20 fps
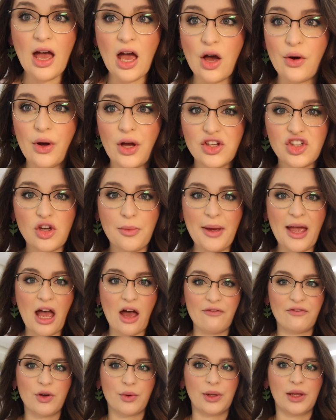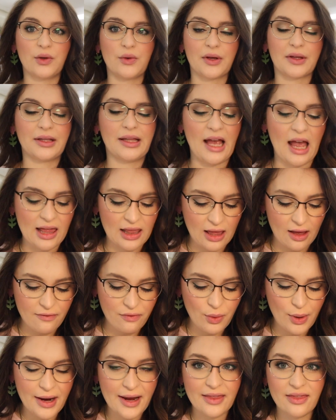Oh, I'll show my outfit really quickly. I love
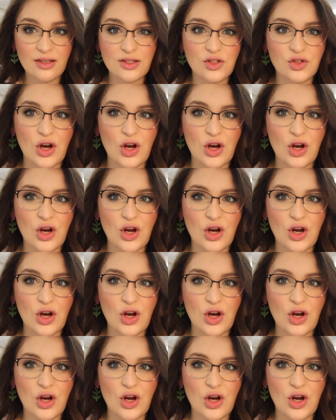wearing this